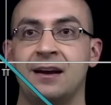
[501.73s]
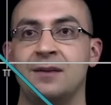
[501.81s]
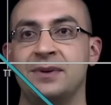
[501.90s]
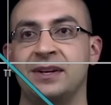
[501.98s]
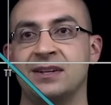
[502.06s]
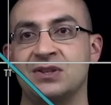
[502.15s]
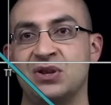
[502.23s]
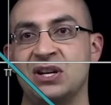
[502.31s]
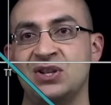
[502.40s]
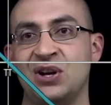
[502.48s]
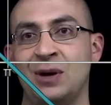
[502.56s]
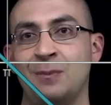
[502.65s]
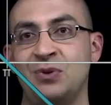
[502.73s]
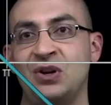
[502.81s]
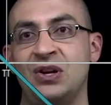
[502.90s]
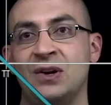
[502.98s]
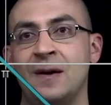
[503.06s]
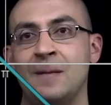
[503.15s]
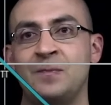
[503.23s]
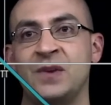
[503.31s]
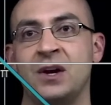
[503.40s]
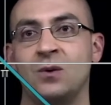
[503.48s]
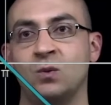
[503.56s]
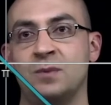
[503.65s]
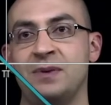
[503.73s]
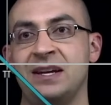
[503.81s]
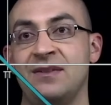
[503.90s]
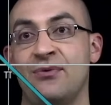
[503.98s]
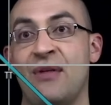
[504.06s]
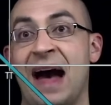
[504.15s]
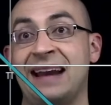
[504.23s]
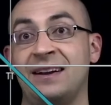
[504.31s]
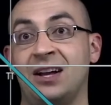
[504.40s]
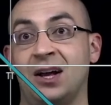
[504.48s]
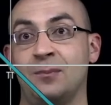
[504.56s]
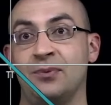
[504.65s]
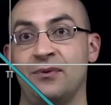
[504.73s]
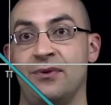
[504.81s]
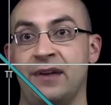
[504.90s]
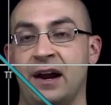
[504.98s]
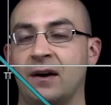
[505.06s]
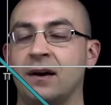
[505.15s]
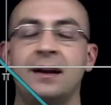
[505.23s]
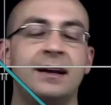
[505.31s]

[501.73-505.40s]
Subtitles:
because this hump here would be that hump there.